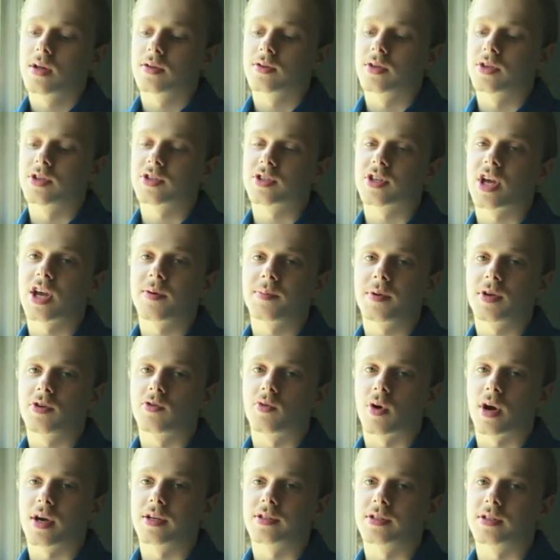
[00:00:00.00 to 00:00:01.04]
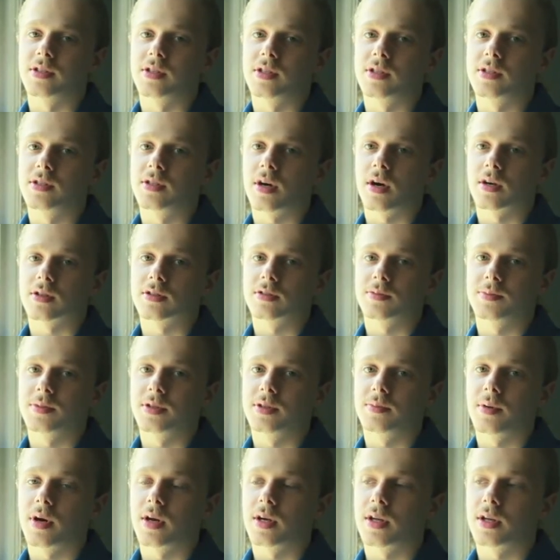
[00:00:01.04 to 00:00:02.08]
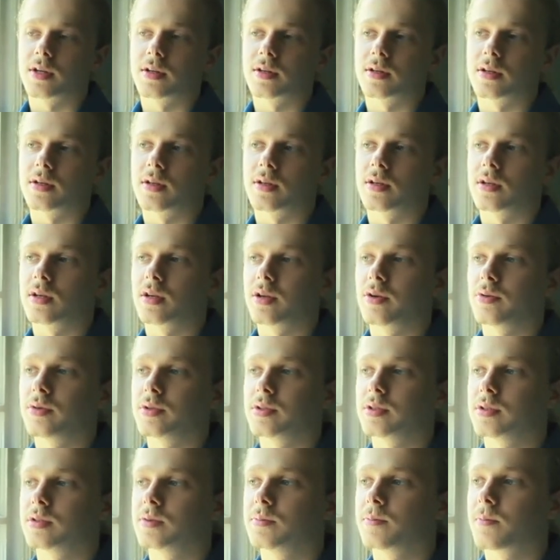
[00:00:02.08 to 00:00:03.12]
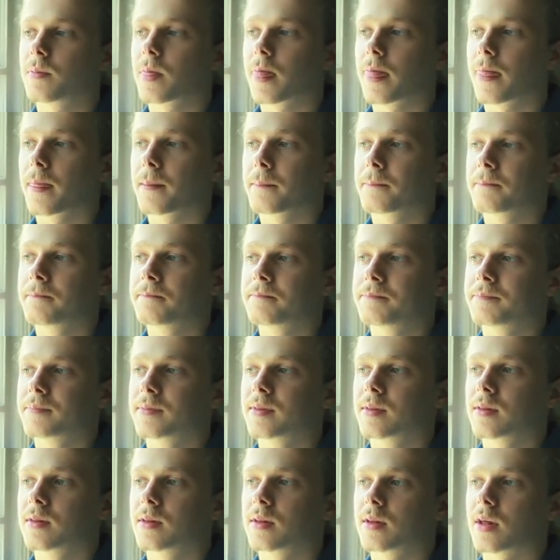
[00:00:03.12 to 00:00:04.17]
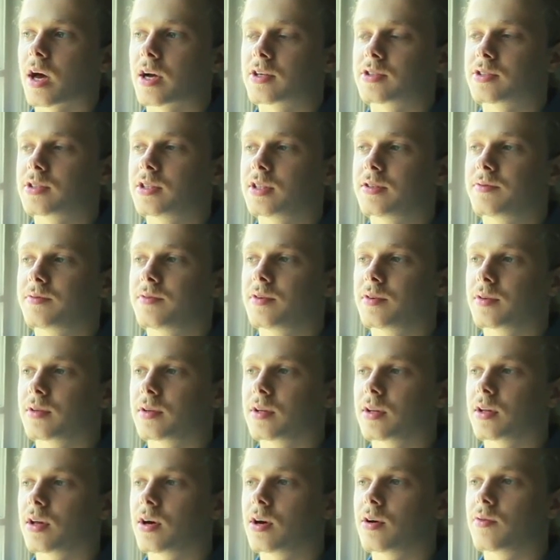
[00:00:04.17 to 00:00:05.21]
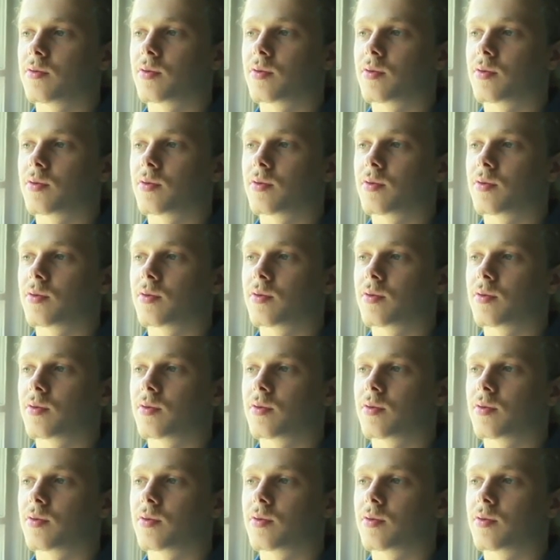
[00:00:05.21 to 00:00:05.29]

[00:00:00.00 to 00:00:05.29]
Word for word: They just gave me grades and didn't talk to me about anything, and it was, I just didn't feel the love.